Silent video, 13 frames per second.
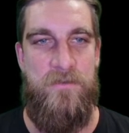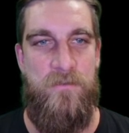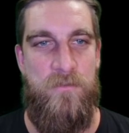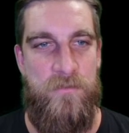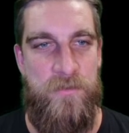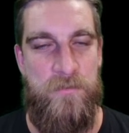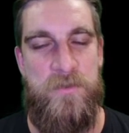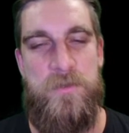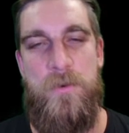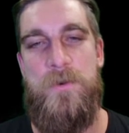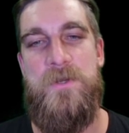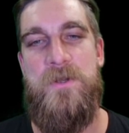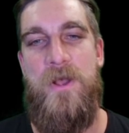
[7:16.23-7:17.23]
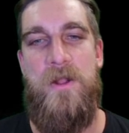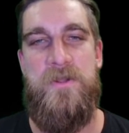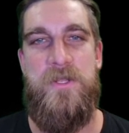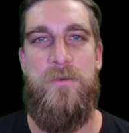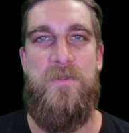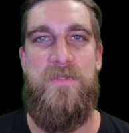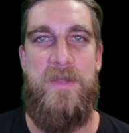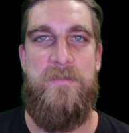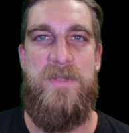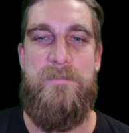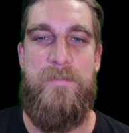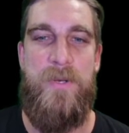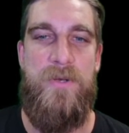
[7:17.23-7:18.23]
the recorded audio will then
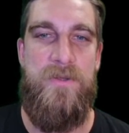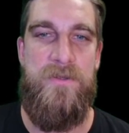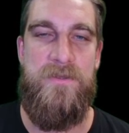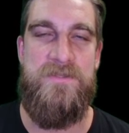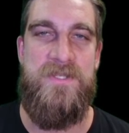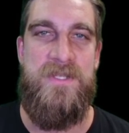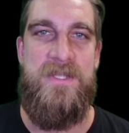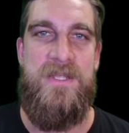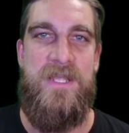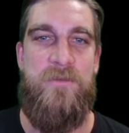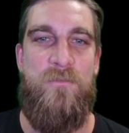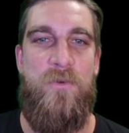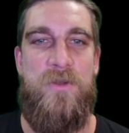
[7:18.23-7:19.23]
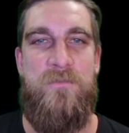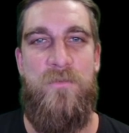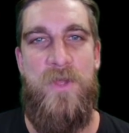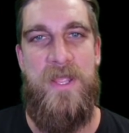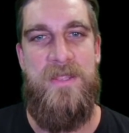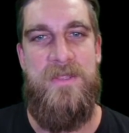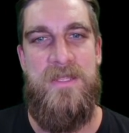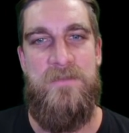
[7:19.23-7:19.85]
be pulled in one way,